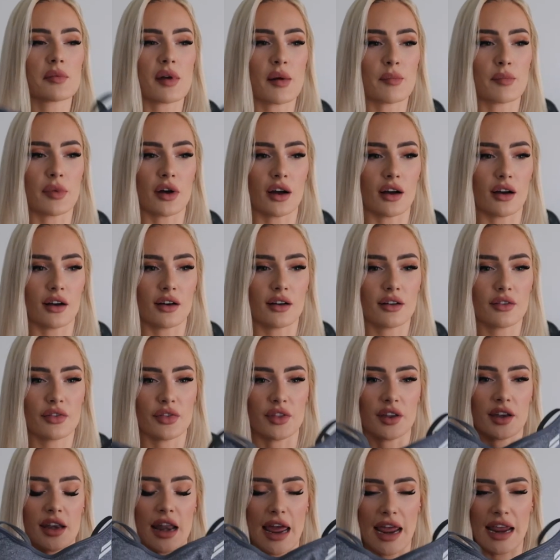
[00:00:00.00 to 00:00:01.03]
remember
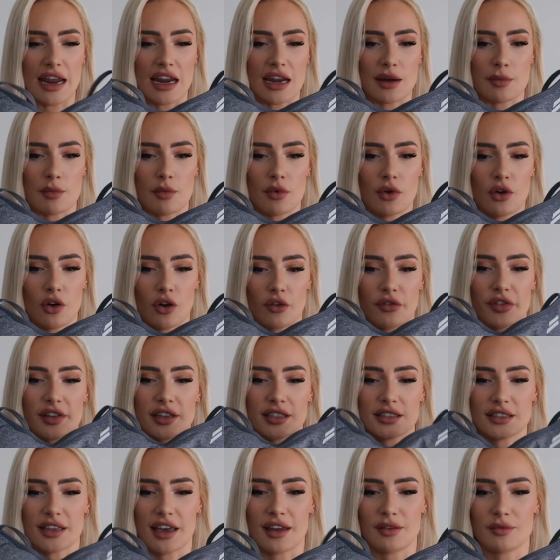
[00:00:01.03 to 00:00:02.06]
the name of
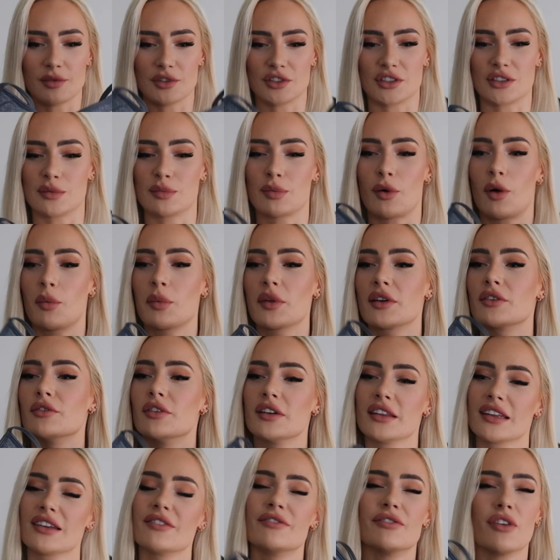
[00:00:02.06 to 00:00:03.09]
this set, which is probably
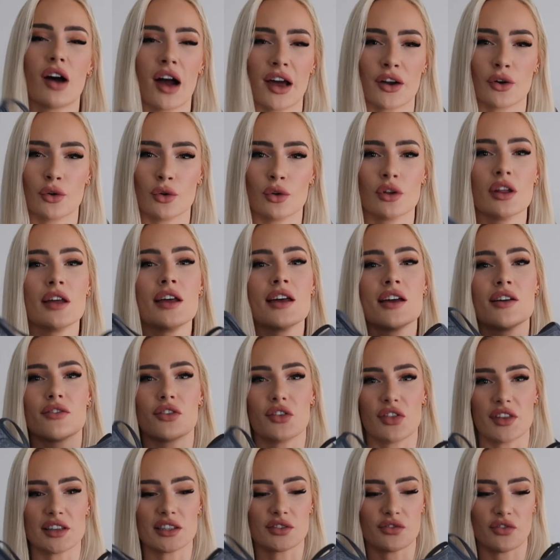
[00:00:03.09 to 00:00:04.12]
really vital
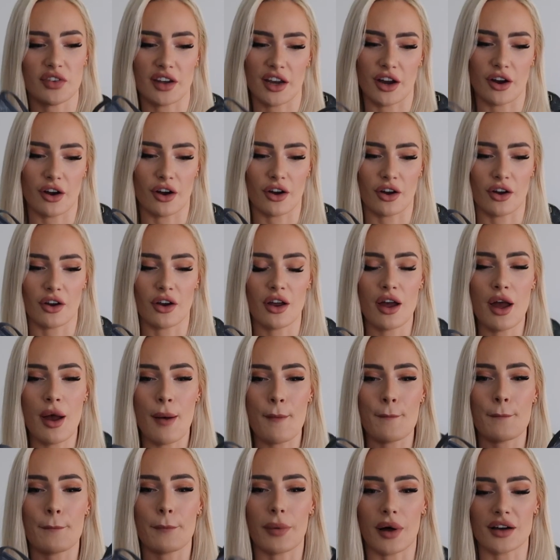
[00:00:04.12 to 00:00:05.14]
for this video,
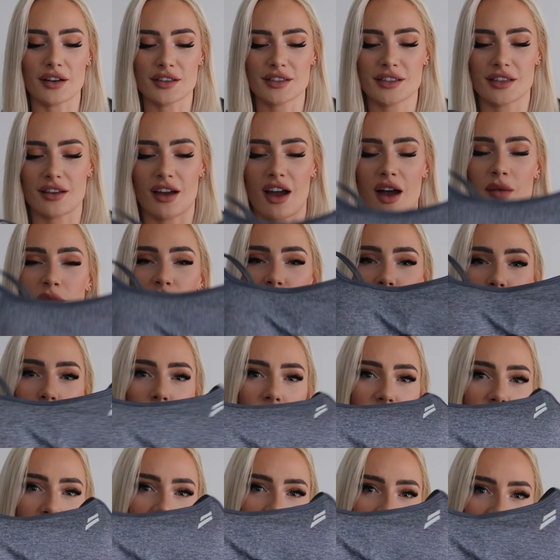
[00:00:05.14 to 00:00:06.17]
but I'm sure
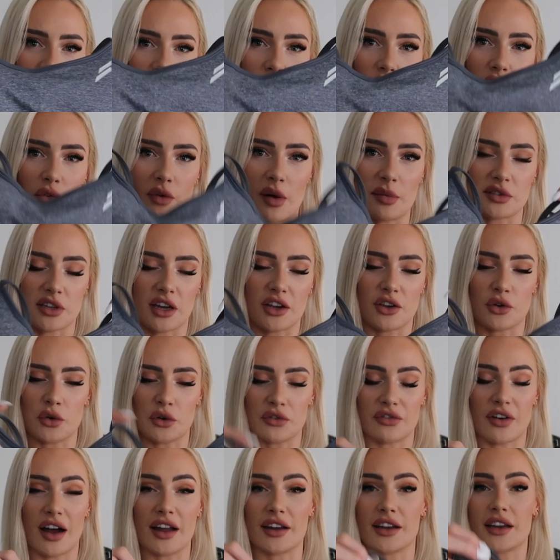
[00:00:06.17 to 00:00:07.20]
if you guys go on the website, you will
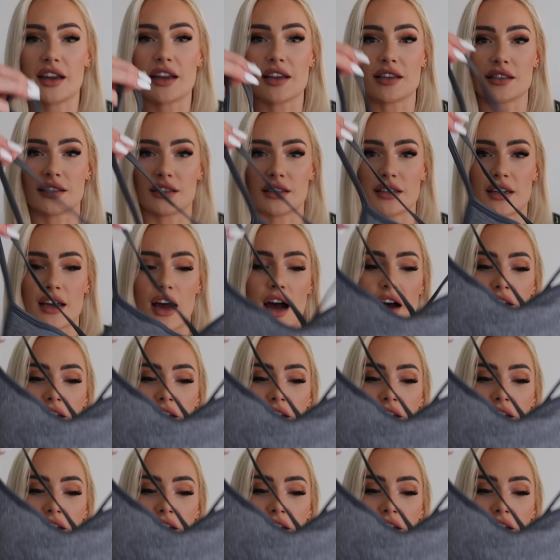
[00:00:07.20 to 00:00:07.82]
find it easily.